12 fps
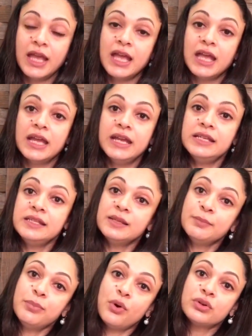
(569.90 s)
It is
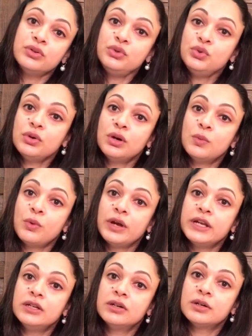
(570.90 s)
important to
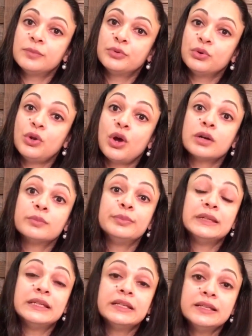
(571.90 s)
avoid prolonged
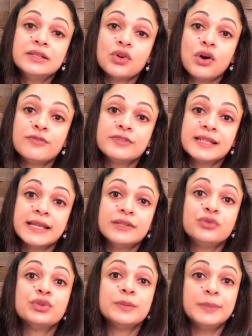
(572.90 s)
periods of
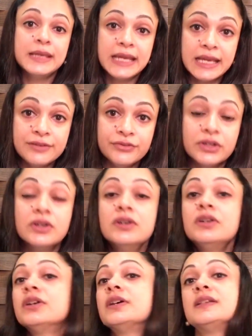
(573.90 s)
sedentary behavior
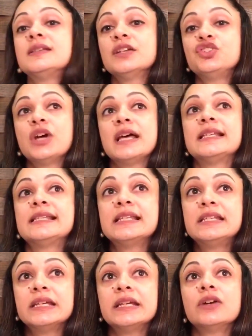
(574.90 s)
such as
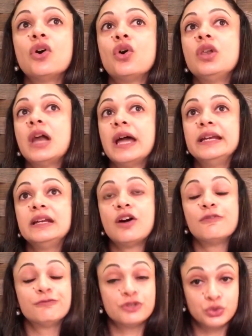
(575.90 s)
sitting or lying
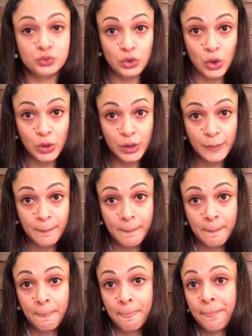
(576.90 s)
down for too long,
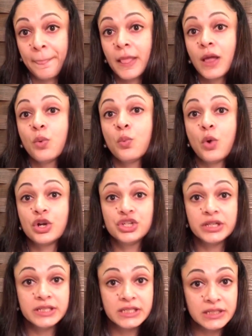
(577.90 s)

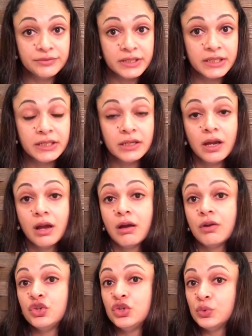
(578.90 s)
watching TV,
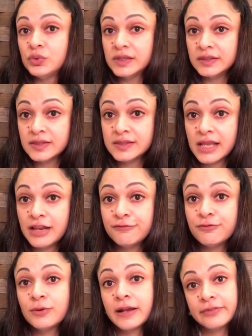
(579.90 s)
using the cell
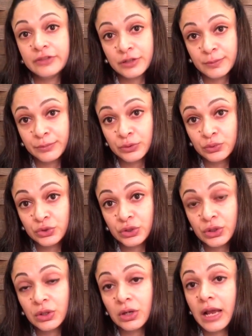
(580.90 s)
phone and the
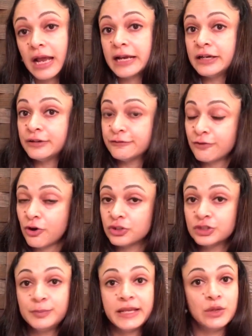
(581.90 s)
computer, and of
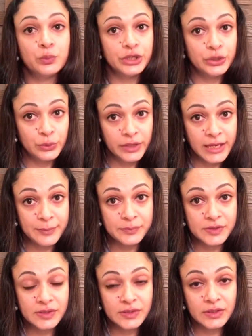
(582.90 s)
course playing video games.